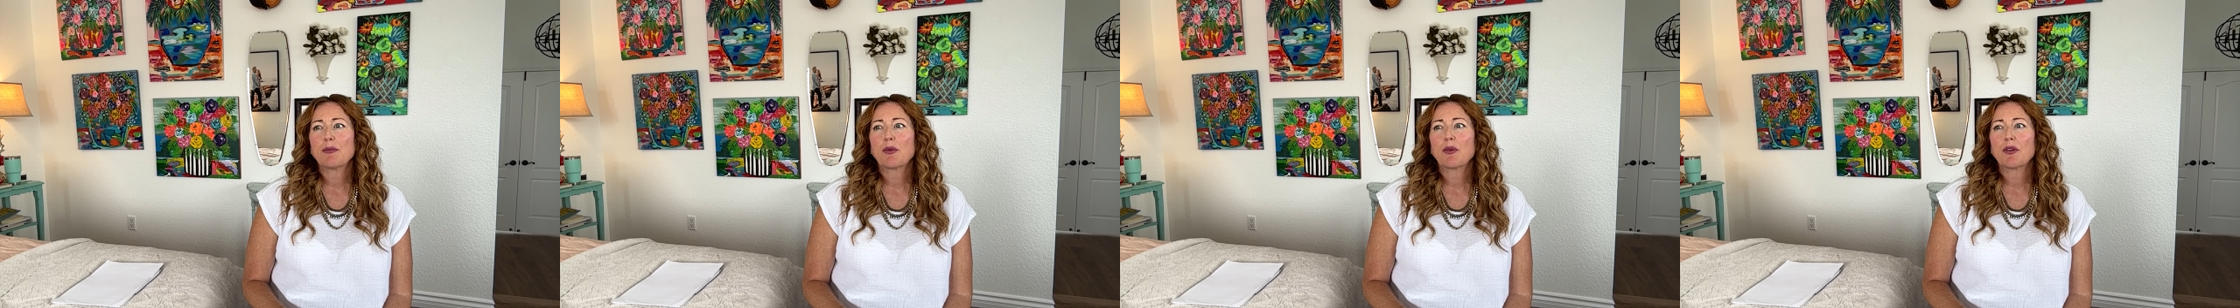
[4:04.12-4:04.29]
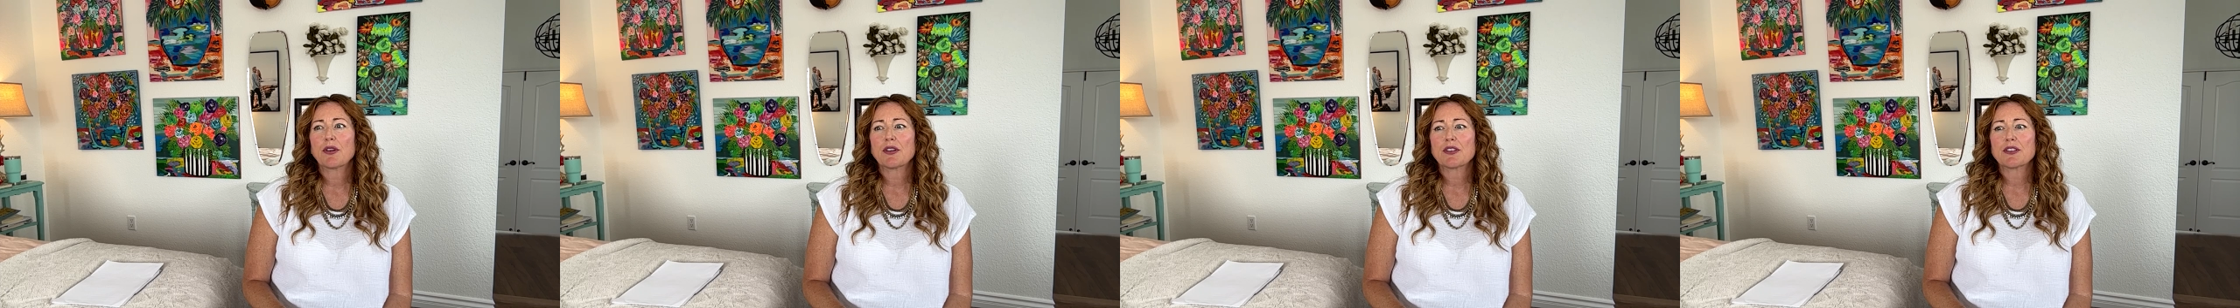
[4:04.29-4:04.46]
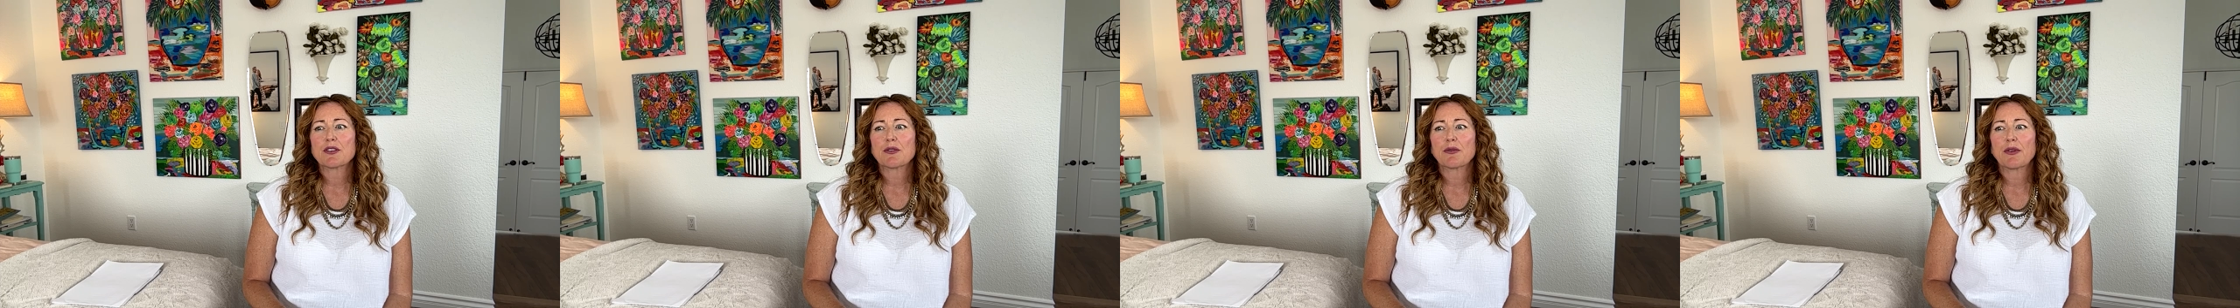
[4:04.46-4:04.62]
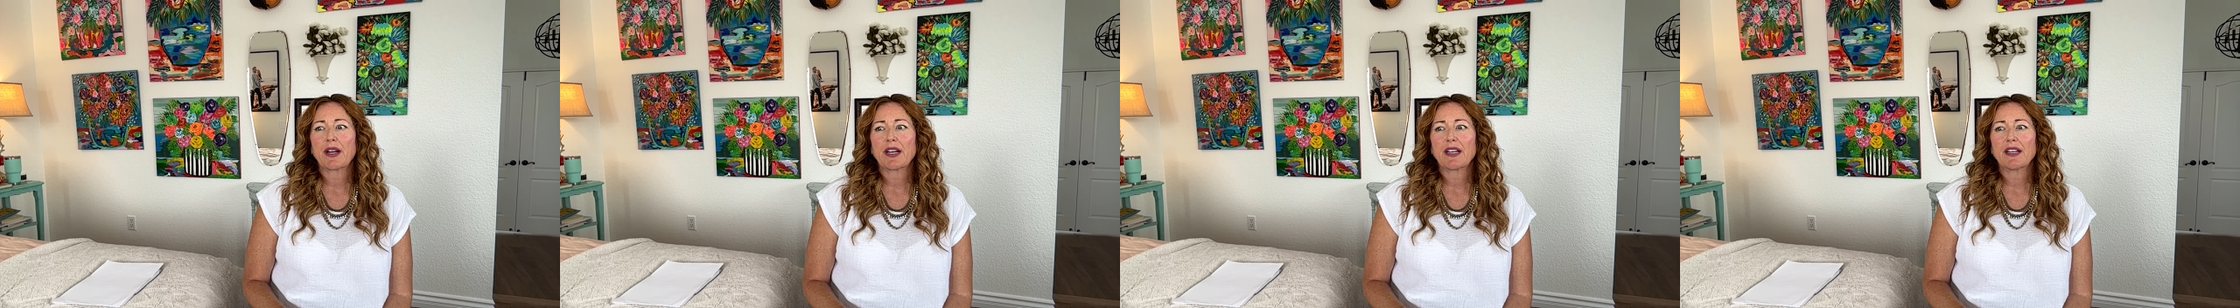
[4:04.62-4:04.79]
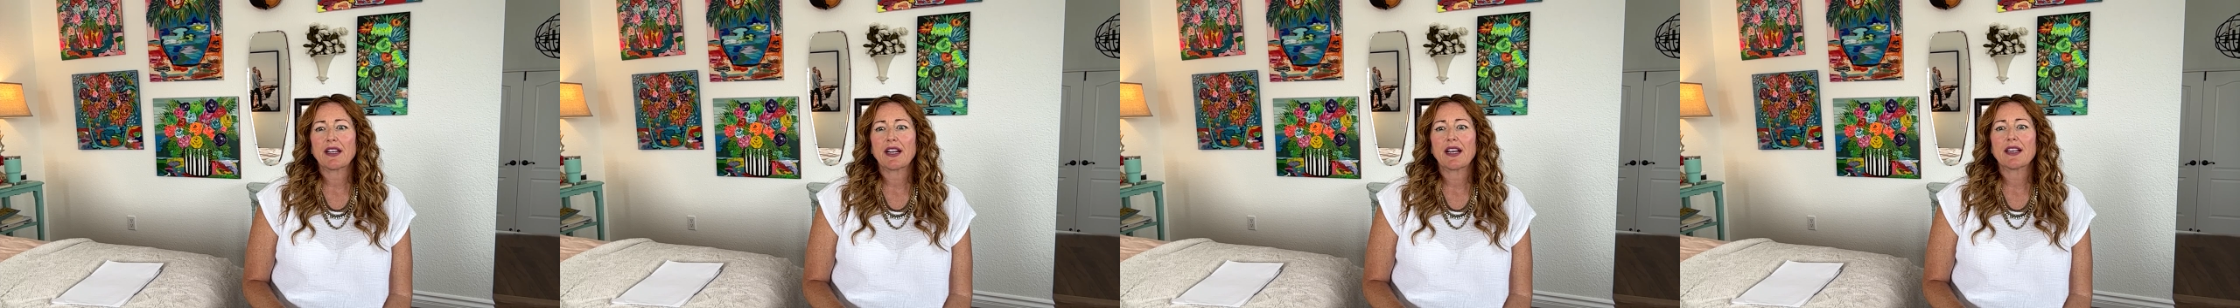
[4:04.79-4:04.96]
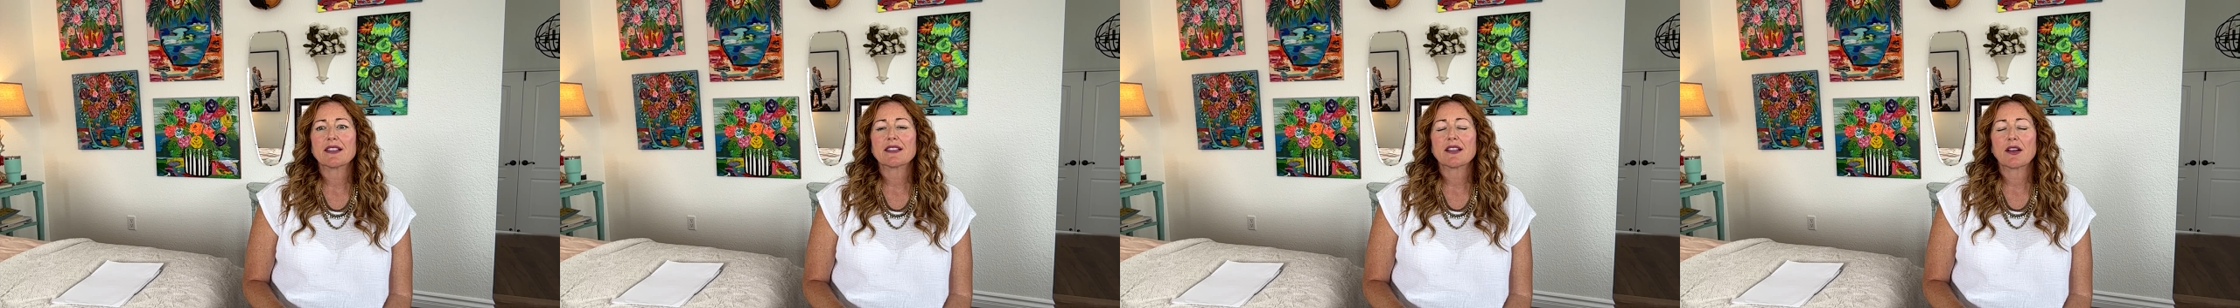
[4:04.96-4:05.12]
important to
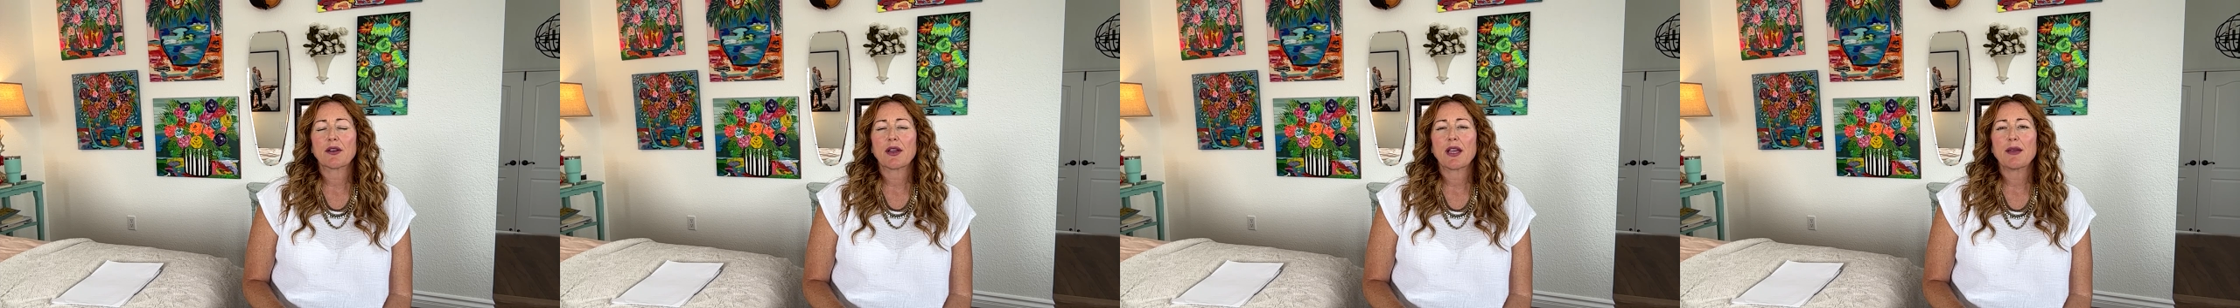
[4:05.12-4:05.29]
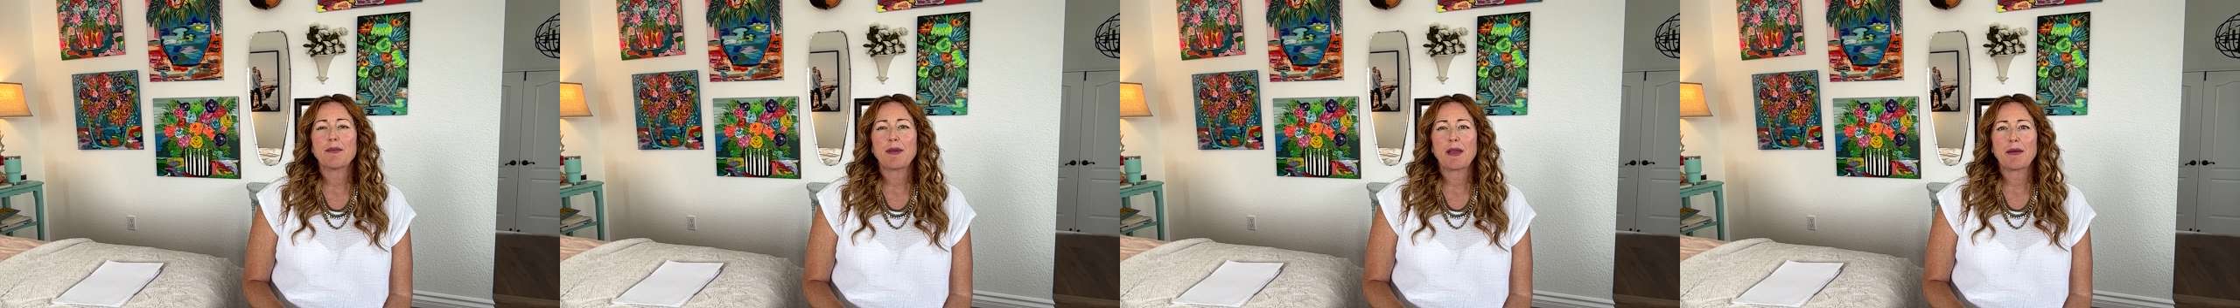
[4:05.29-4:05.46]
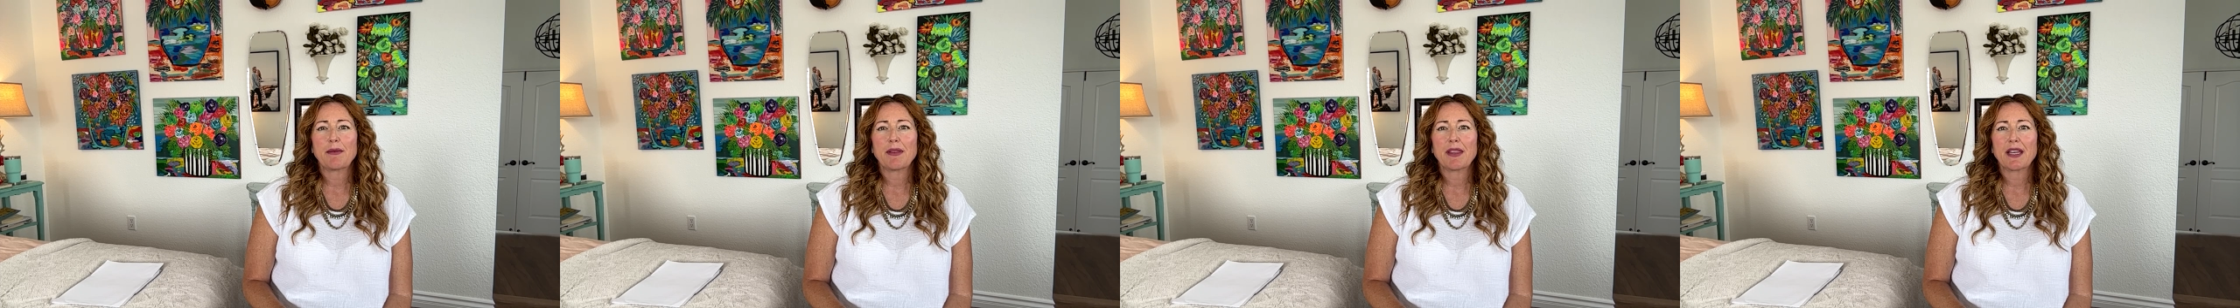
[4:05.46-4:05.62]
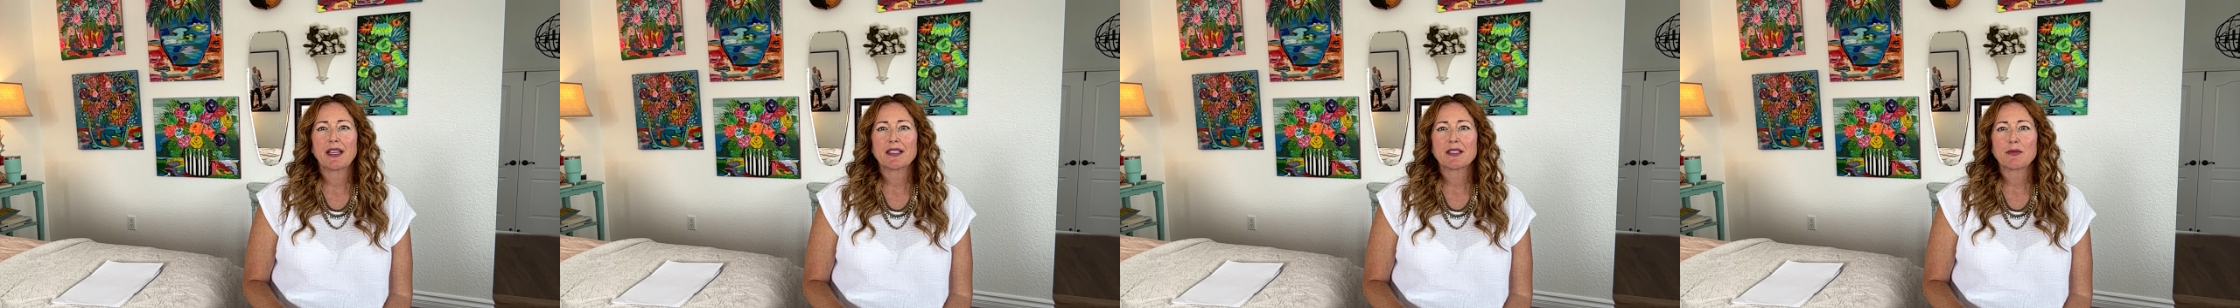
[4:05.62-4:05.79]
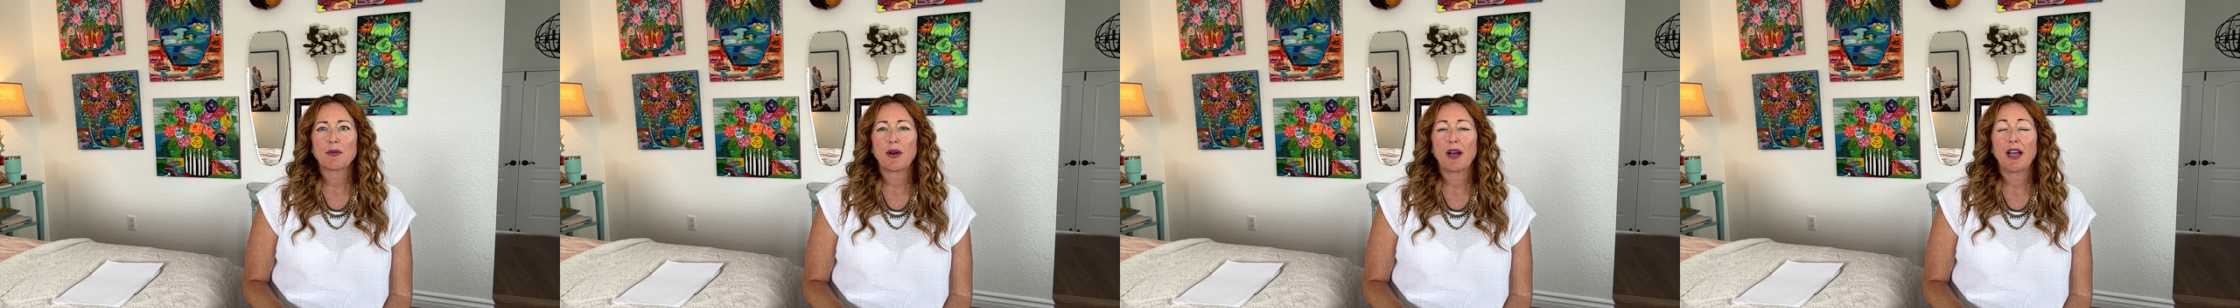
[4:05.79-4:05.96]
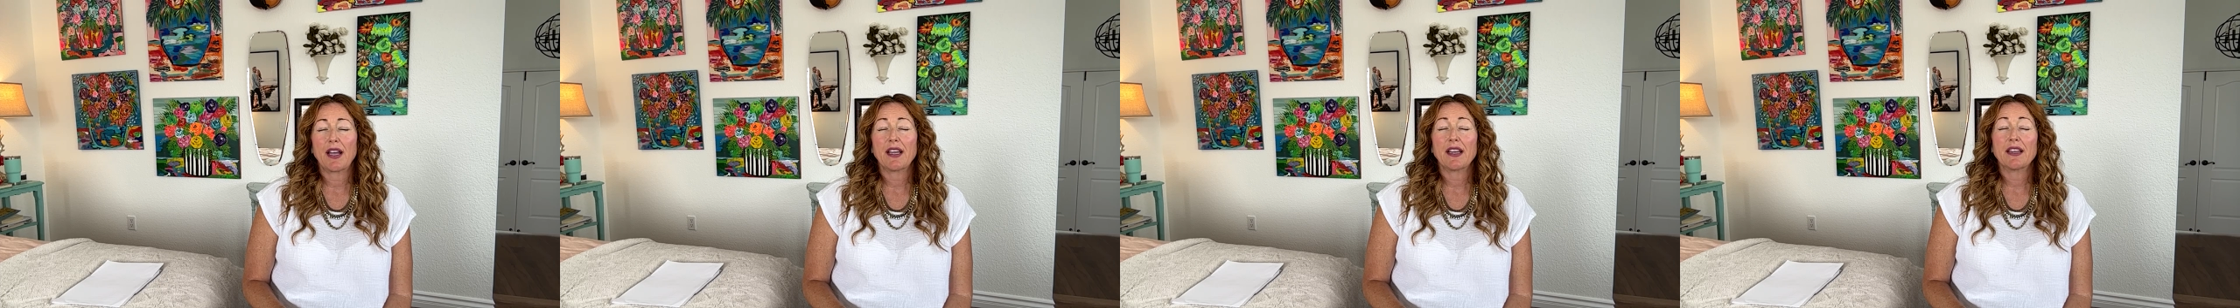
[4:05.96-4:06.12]
recognize, okay, maybe
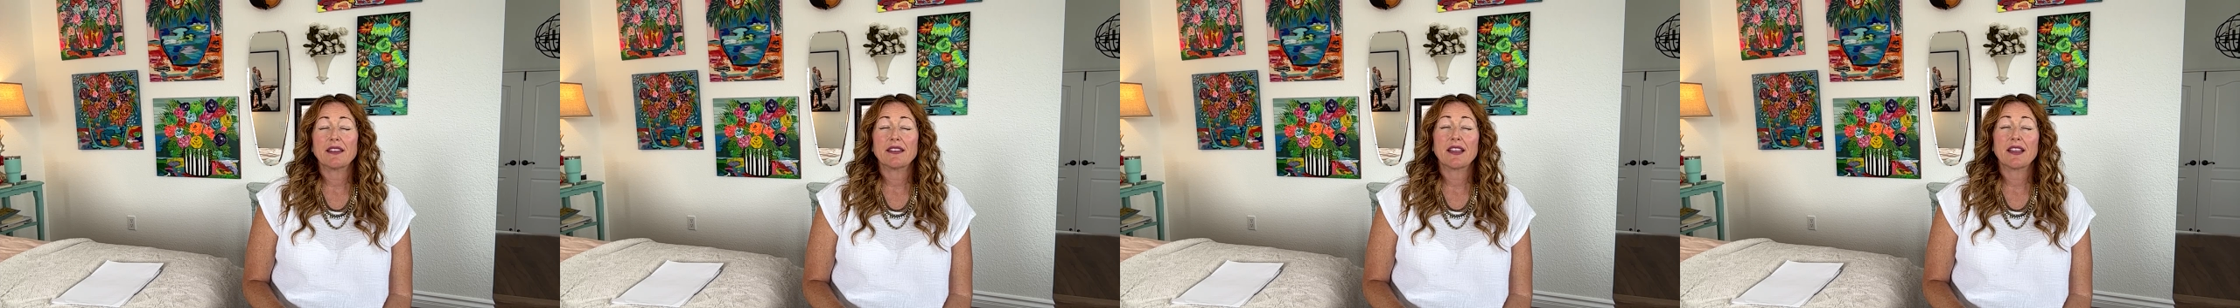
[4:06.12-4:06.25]
that's why.